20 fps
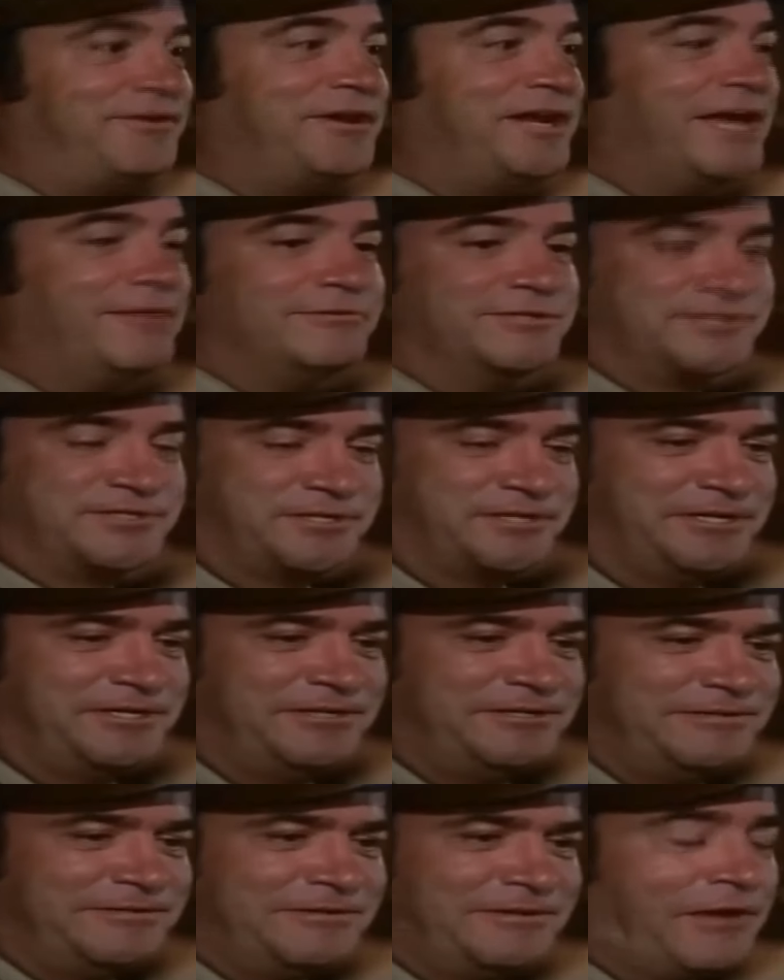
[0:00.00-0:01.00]
I'm afraid I was,
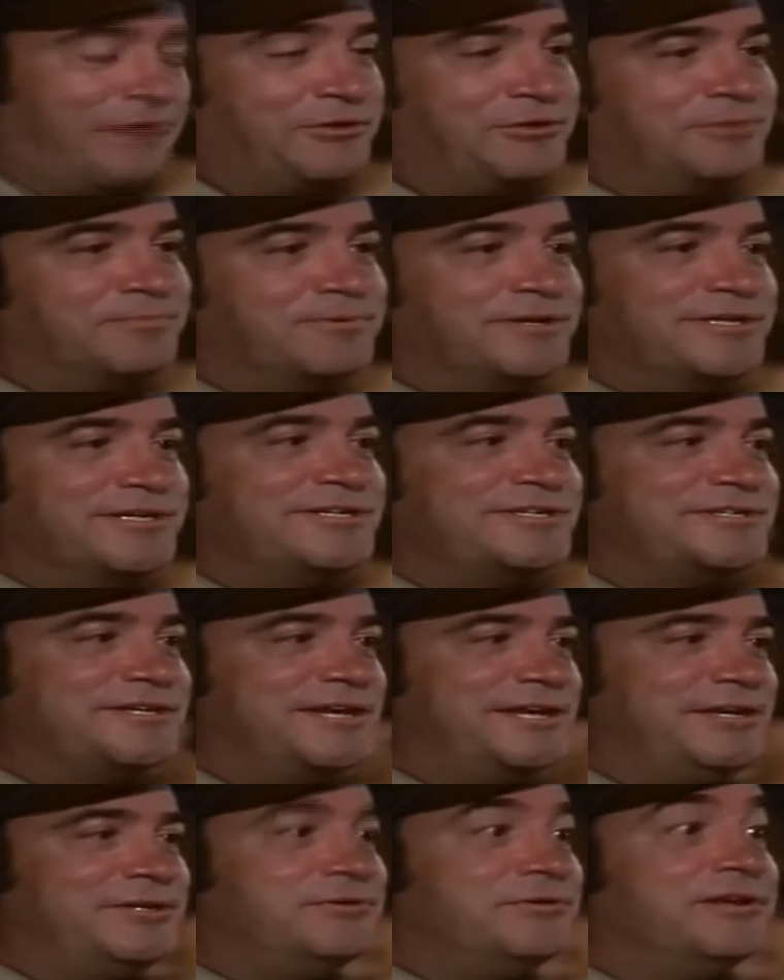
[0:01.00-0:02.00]
how do you
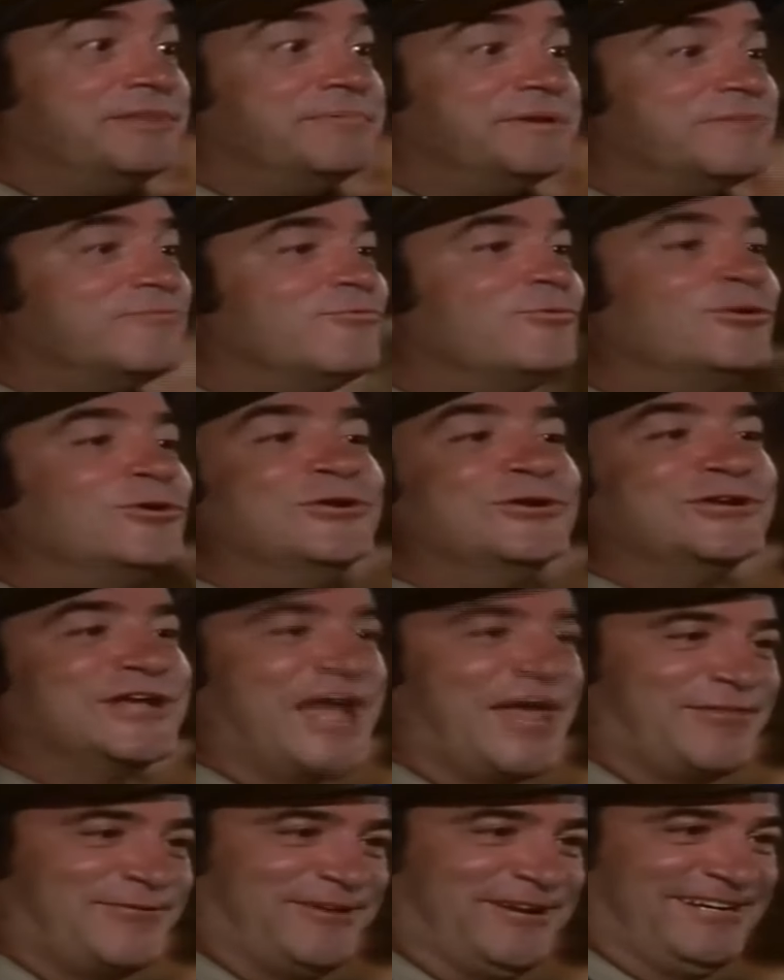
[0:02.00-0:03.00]
British say, doing a bit of
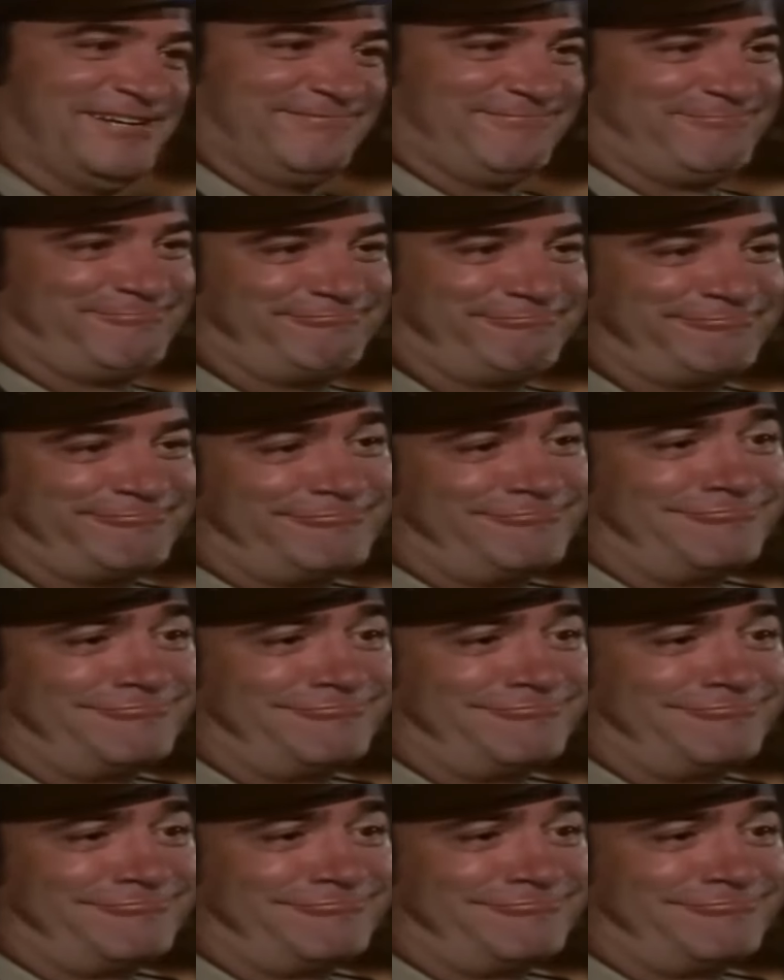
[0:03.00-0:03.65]
wool gathering.